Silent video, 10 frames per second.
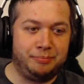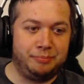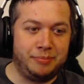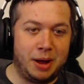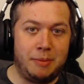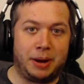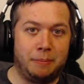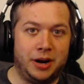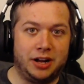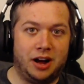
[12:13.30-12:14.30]
and make
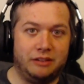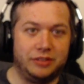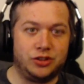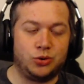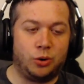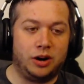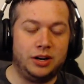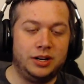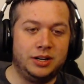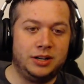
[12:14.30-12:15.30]
money off it, sure.
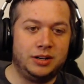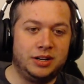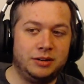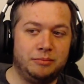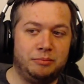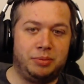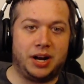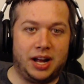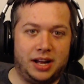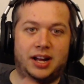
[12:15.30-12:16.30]

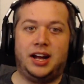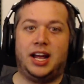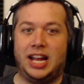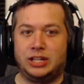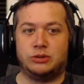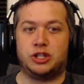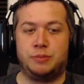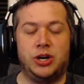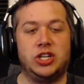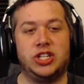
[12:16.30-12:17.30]
But I like to
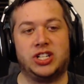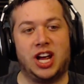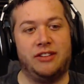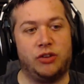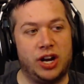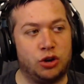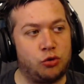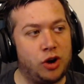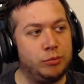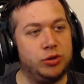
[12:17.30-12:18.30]
experience these kind of
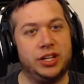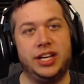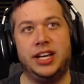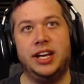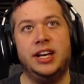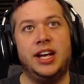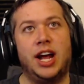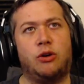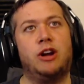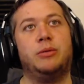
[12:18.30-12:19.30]

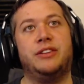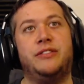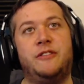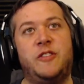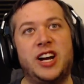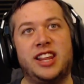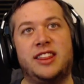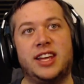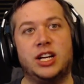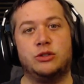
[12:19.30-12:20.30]
incredibly funny
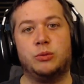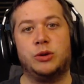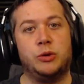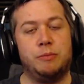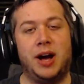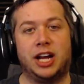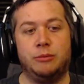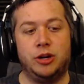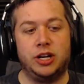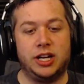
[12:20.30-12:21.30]
things with my
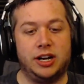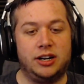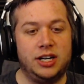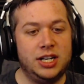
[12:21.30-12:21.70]
community here.